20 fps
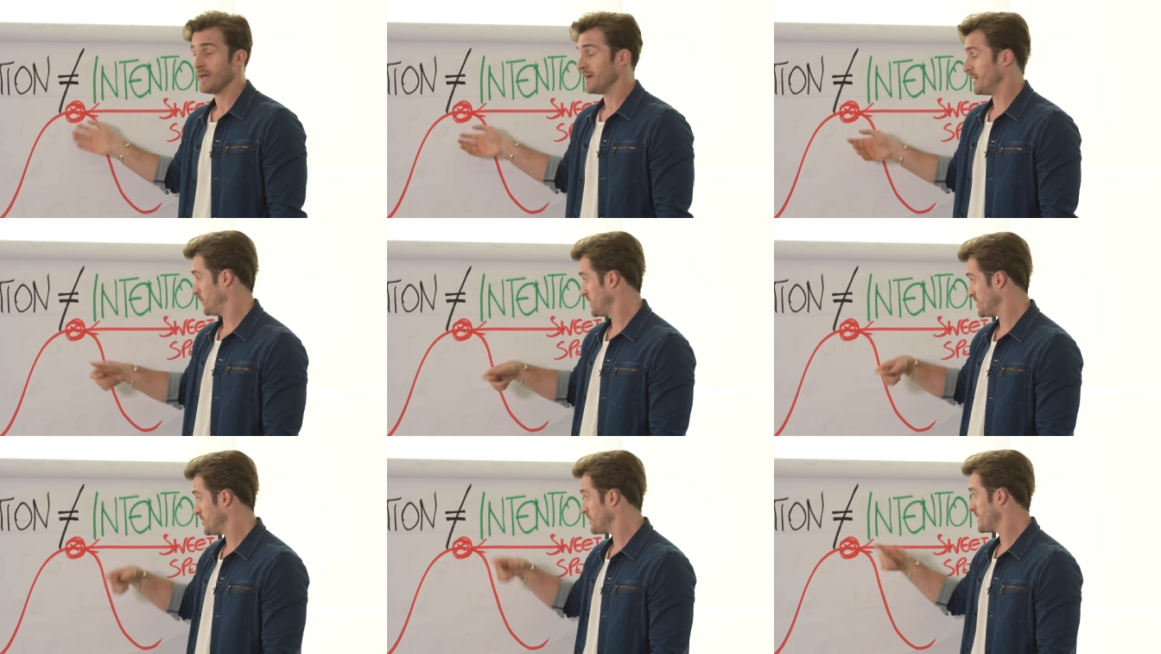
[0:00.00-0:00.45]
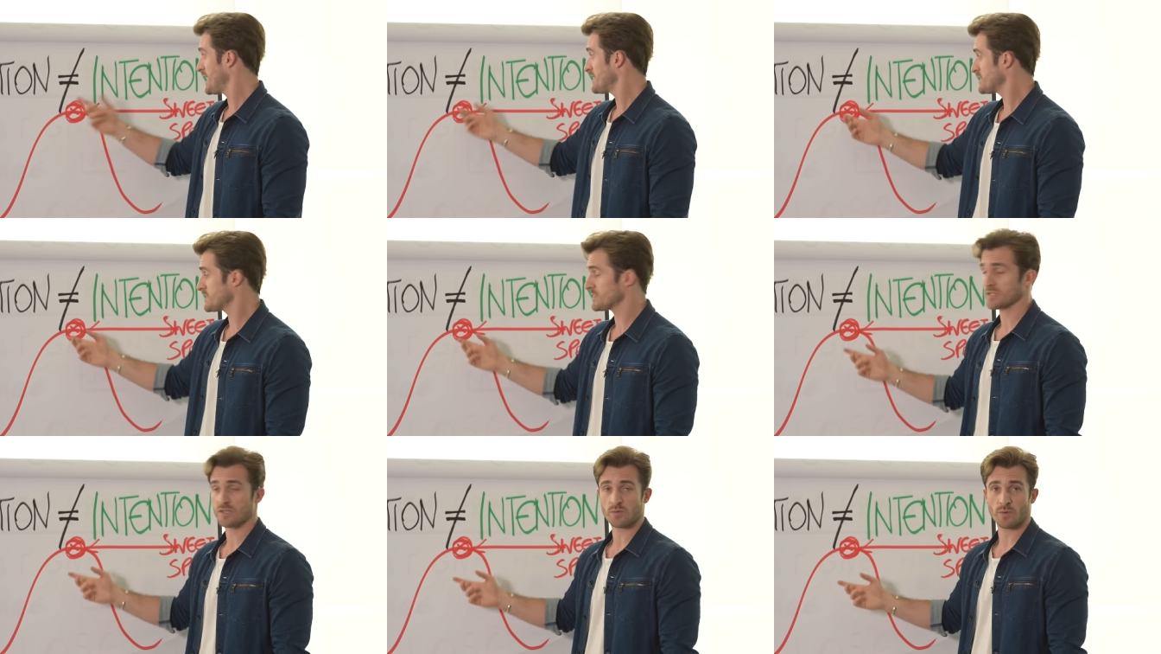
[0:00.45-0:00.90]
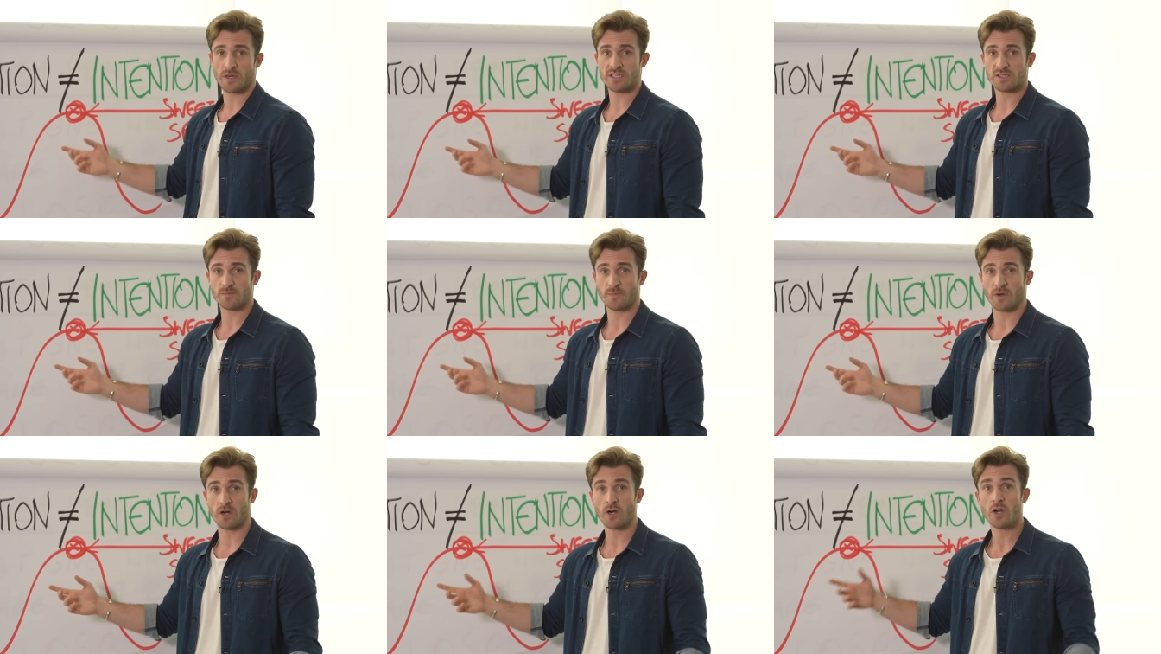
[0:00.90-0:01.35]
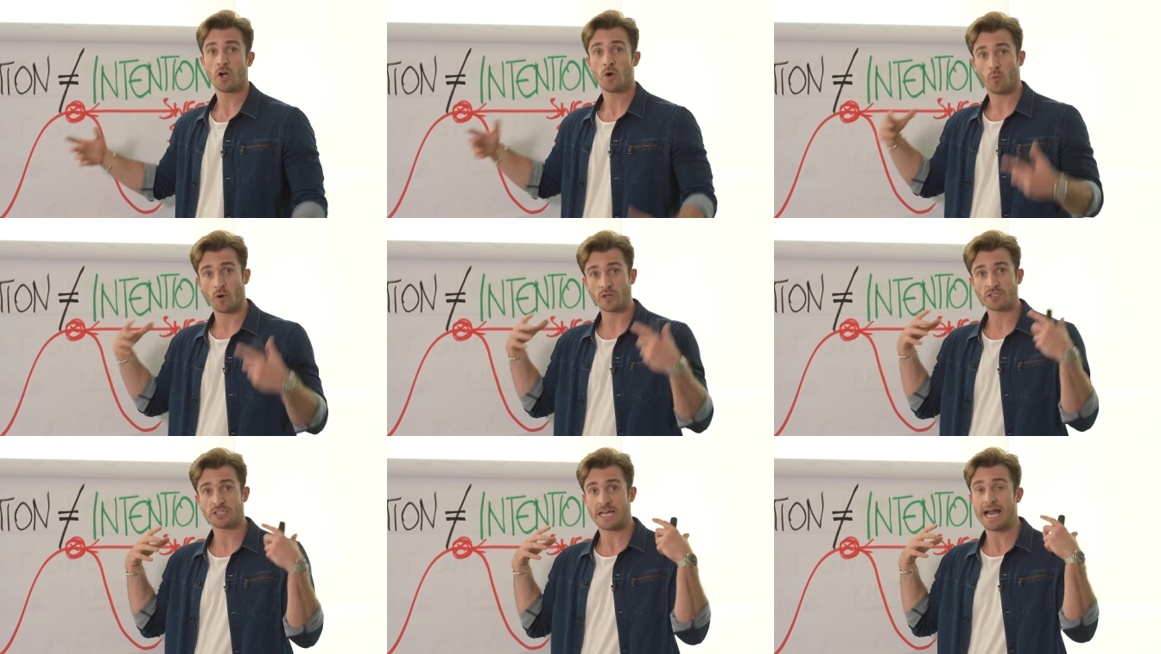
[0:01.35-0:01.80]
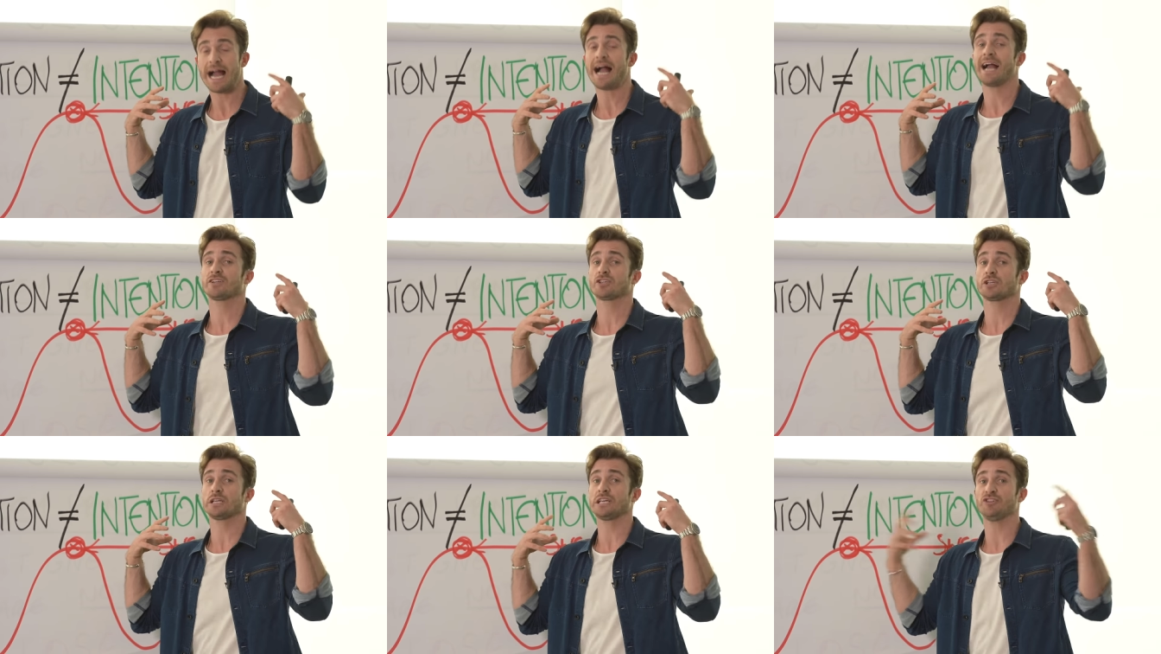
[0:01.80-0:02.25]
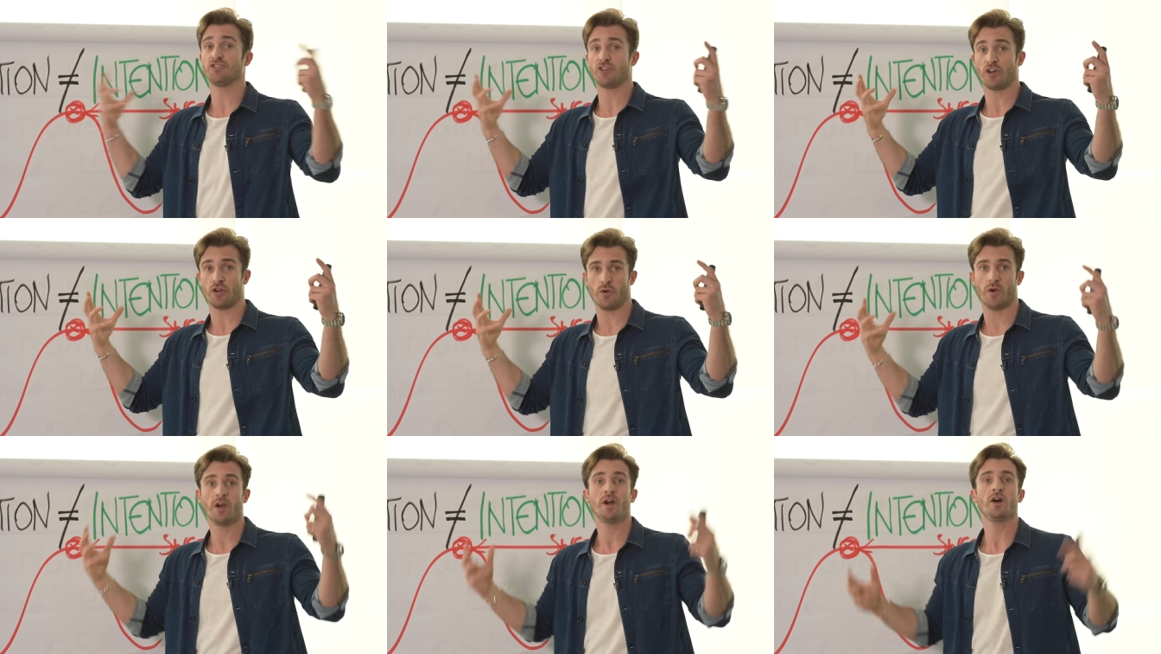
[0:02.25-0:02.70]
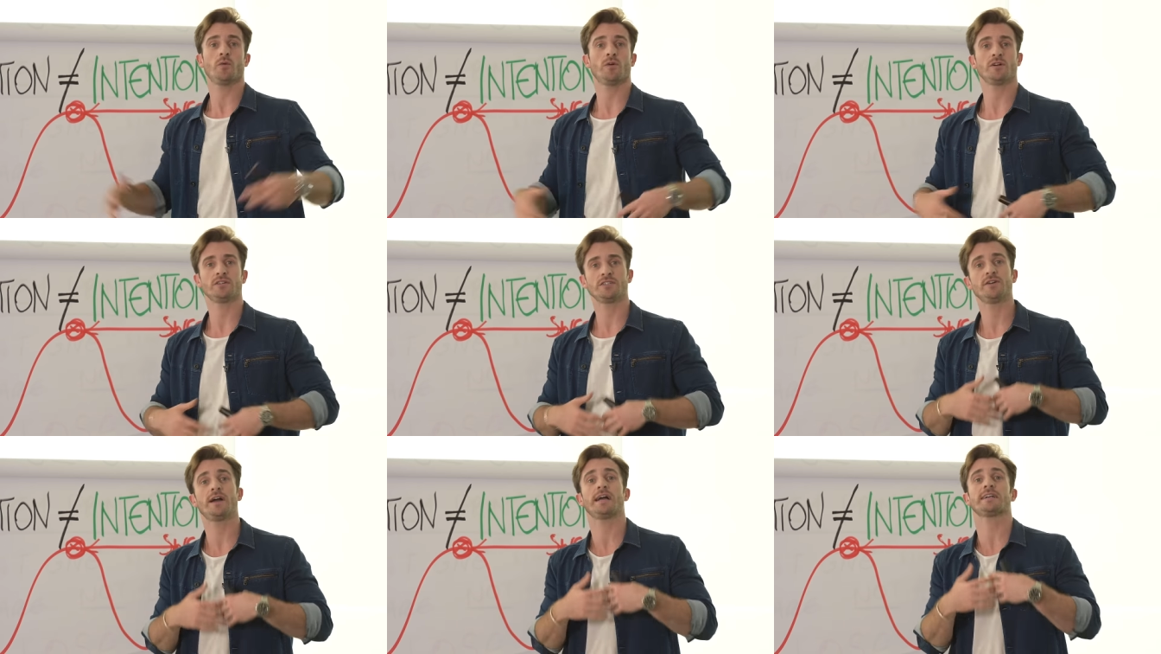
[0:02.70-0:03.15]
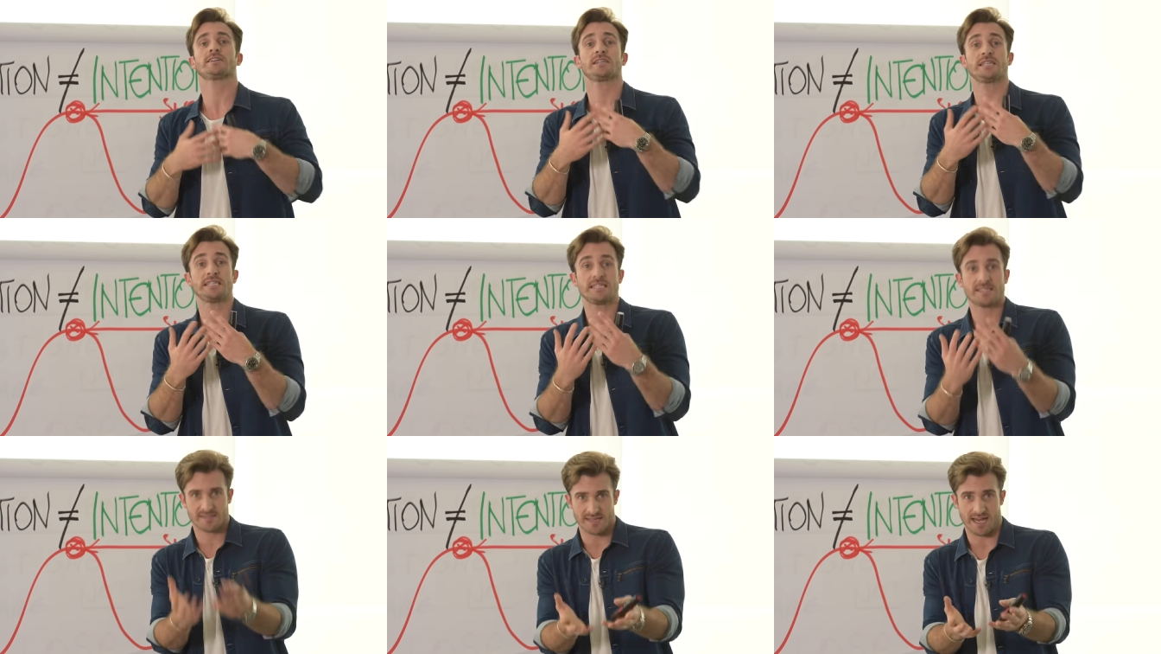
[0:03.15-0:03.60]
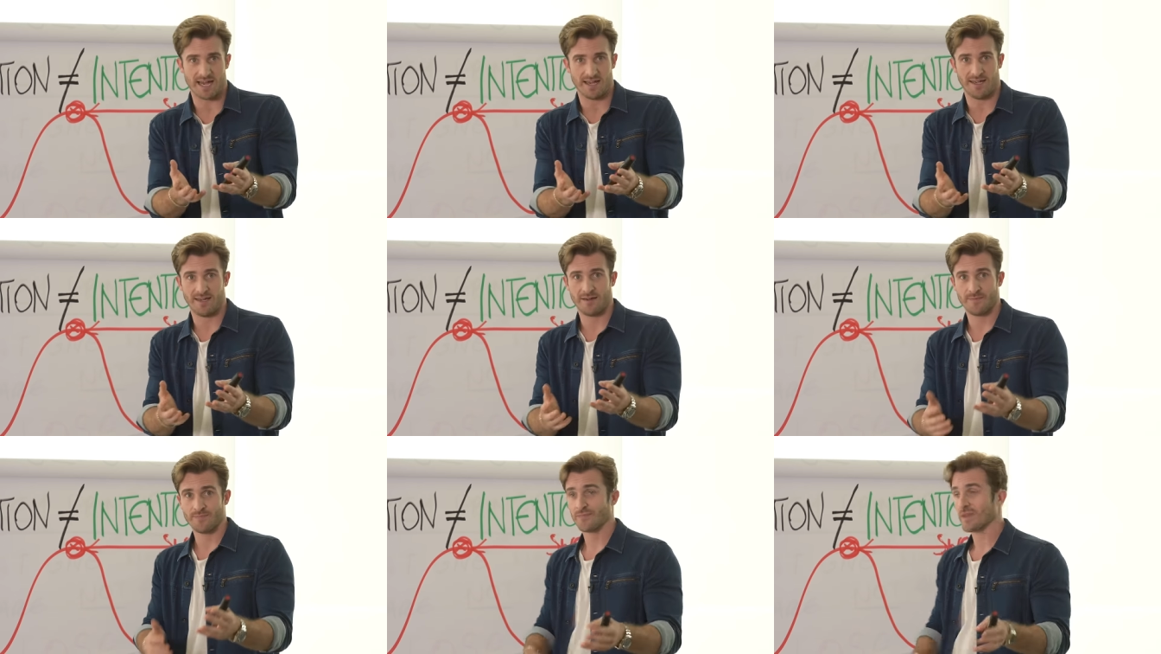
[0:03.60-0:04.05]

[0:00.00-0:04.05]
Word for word: And when you get to the sweet spot, what do you actually do? What do you actually say?